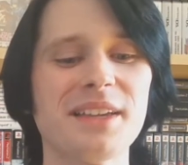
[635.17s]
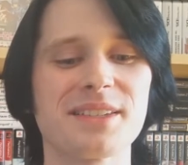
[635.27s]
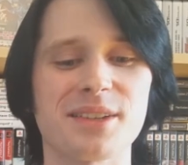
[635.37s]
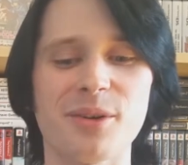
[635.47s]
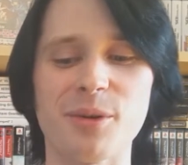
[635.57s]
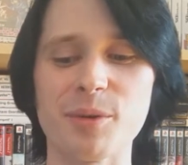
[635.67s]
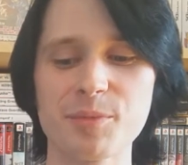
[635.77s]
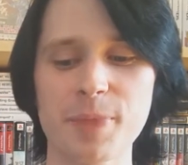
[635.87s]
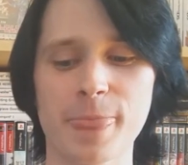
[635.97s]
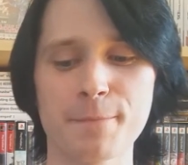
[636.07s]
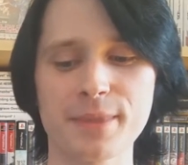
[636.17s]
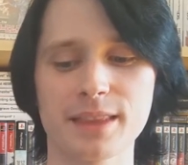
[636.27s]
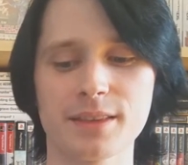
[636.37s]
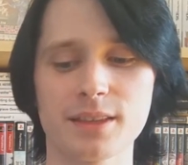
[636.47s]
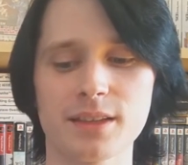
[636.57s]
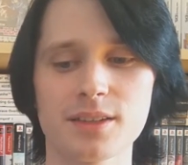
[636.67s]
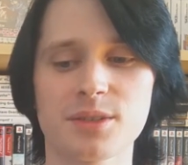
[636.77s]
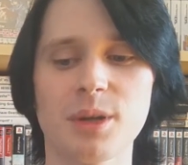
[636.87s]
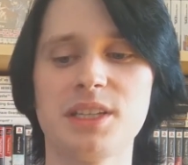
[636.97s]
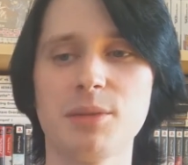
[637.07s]
So
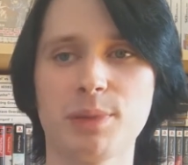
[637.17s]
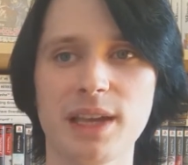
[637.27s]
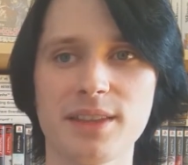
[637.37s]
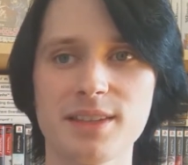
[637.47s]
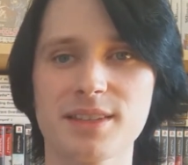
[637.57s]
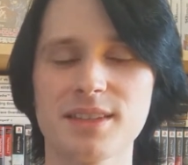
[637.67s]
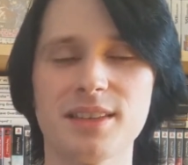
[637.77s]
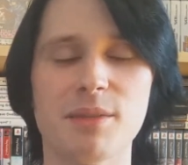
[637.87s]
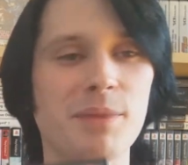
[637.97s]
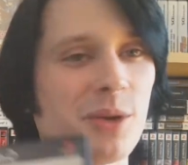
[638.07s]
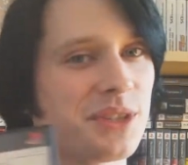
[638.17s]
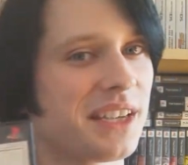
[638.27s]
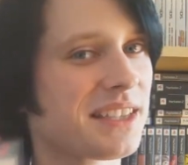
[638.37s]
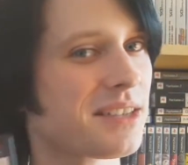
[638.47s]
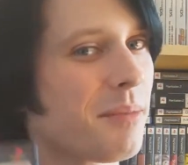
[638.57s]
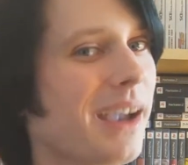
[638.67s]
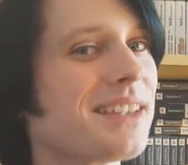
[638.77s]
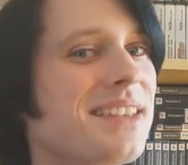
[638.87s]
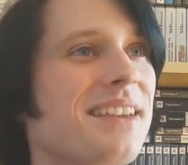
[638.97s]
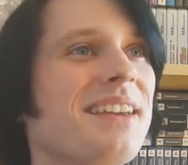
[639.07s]
I did play this. The music is
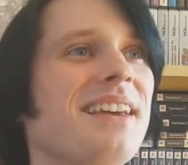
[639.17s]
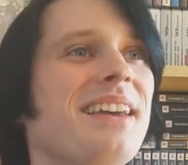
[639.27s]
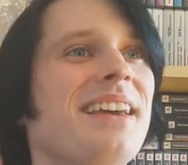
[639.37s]
amazing.